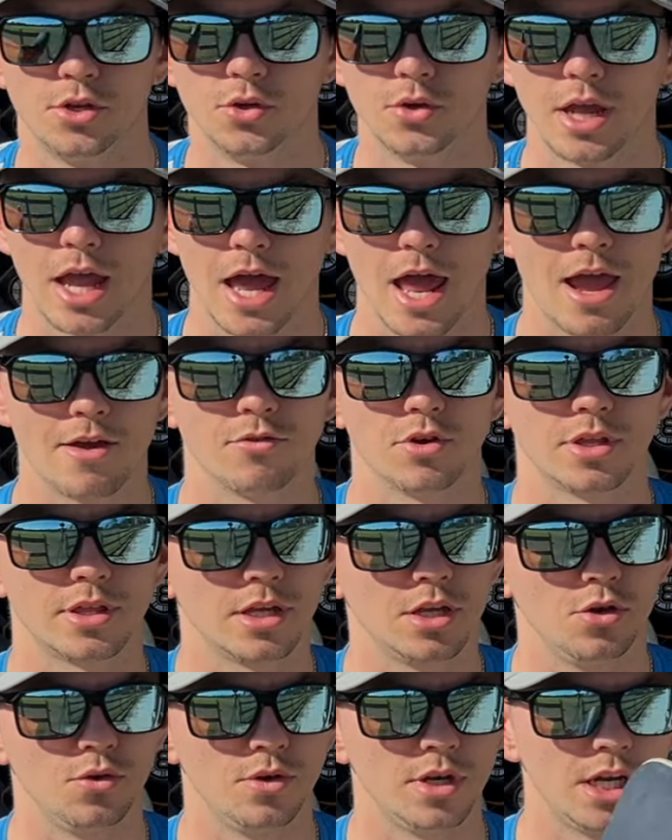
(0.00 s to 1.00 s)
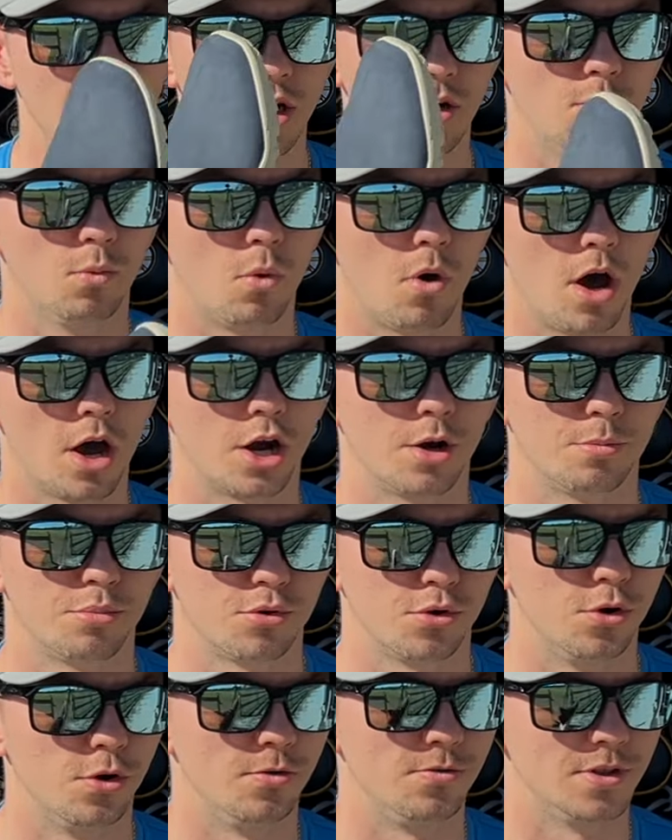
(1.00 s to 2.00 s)
you get everything you need,
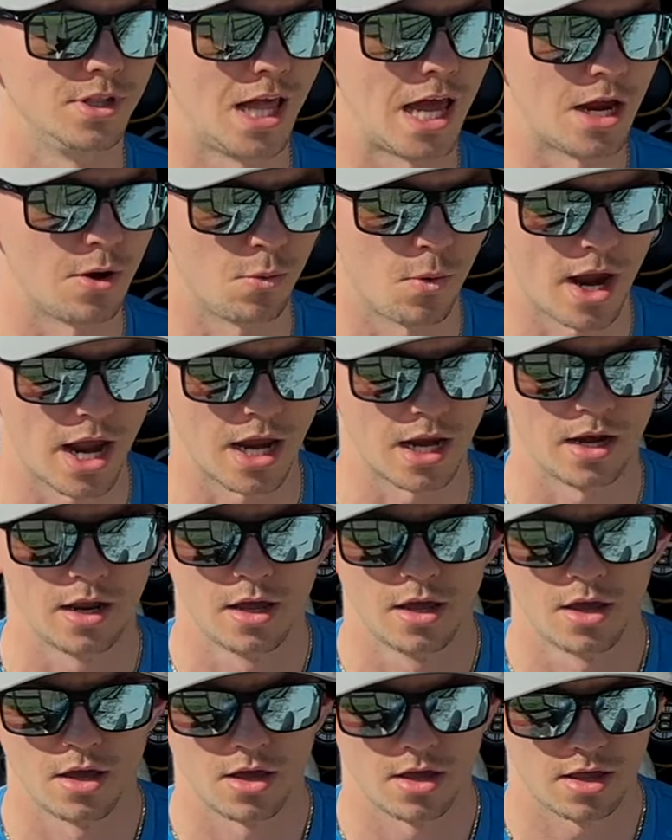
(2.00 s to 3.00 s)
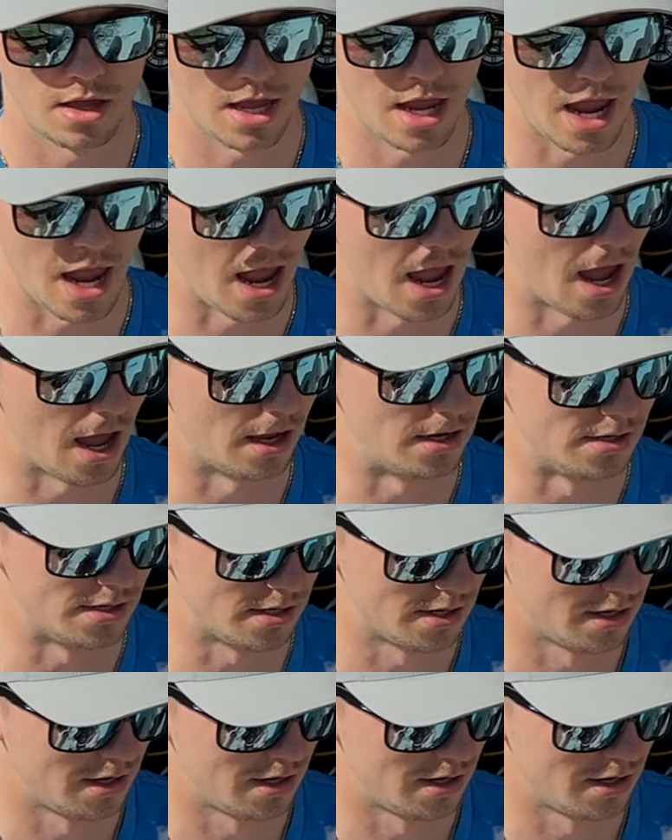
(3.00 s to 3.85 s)
waterproof, lightweight, and